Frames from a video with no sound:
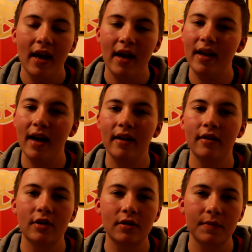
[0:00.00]
he
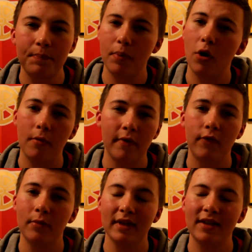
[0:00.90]
had spot on
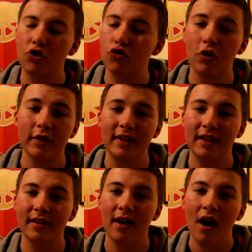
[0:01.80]
performance his
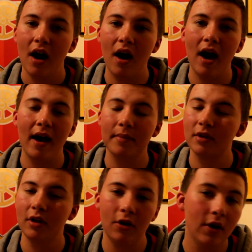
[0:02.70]
crosses are
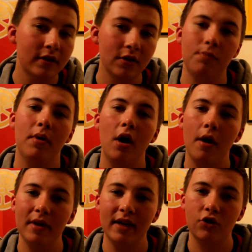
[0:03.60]
absolutely
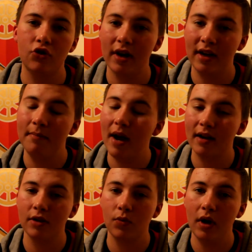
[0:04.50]
superb. And his tracking
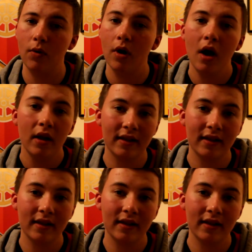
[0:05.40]
back as well.